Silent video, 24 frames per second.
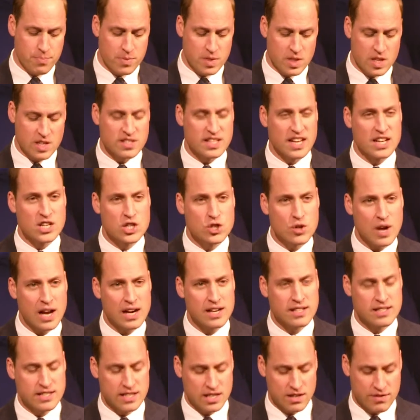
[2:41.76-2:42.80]
The
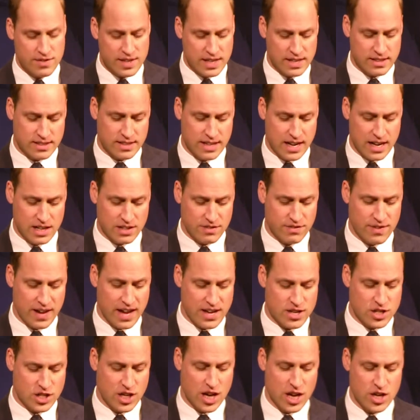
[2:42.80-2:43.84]
centrality of the internet for
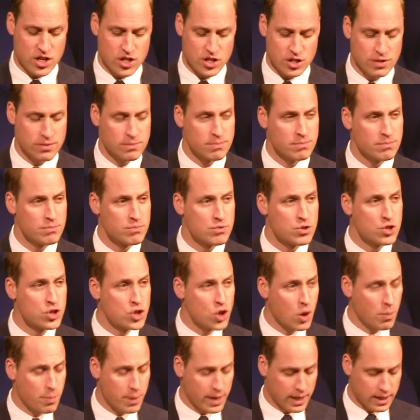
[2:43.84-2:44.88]
education,
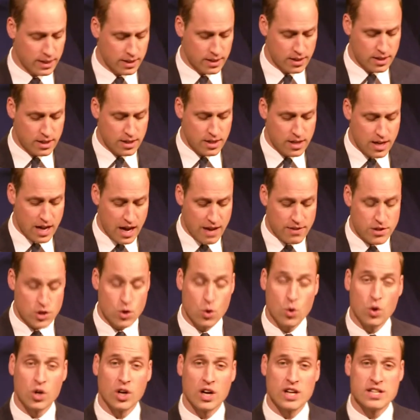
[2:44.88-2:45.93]
shopping, and the
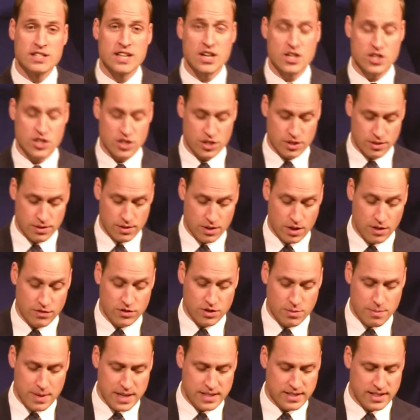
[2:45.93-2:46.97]
organization of
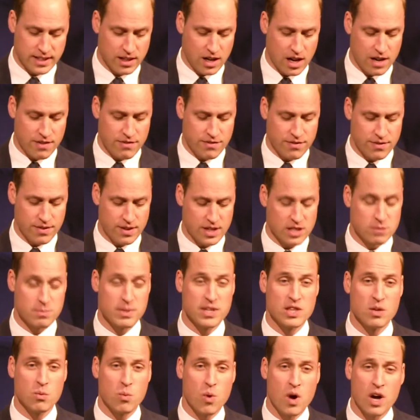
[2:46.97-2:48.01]
domestic life has
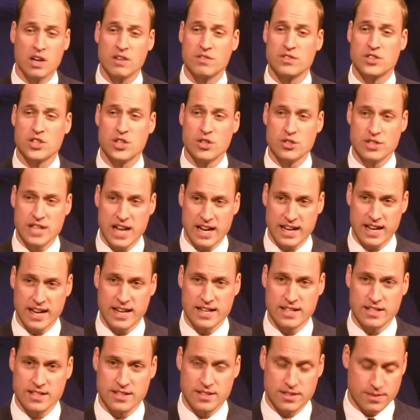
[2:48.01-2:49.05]
been the work of 2
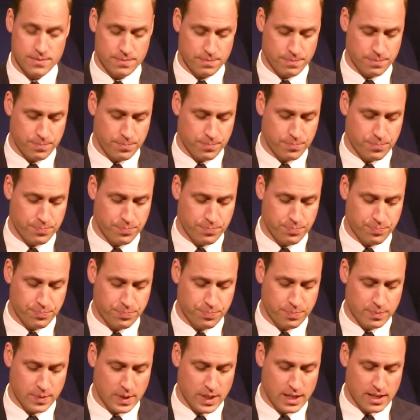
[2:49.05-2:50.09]
decades.
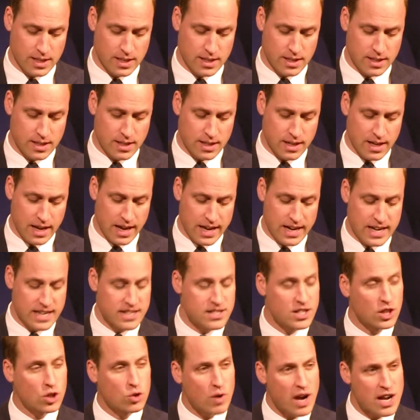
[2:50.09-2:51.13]
And it is
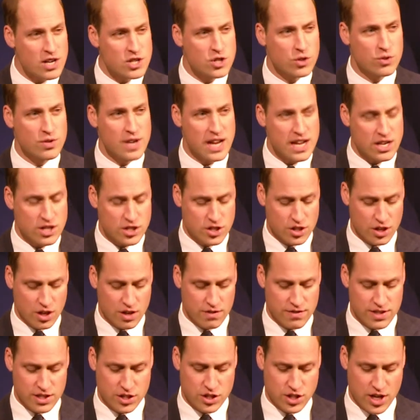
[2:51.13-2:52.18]
the gradual nature
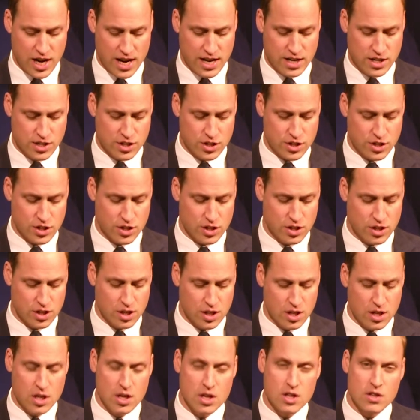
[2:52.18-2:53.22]
of this change,
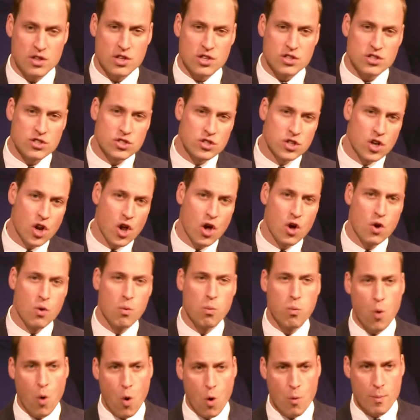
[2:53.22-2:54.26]
the slow
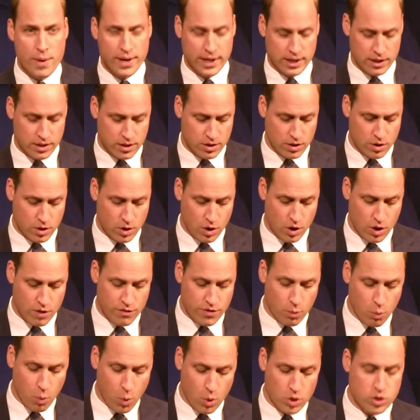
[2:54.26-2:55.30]
warming of
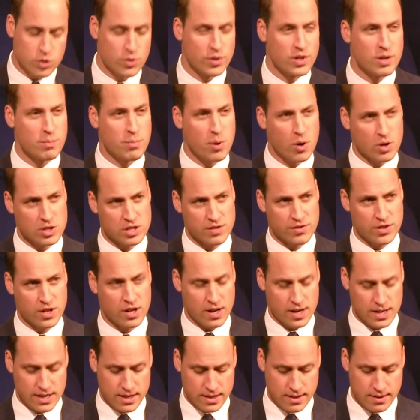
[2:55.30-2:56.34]
the water in the pot, if you
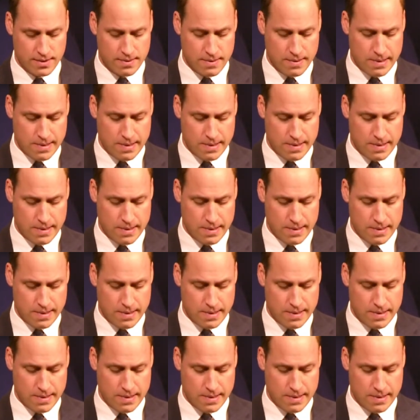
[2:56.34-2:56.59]
like,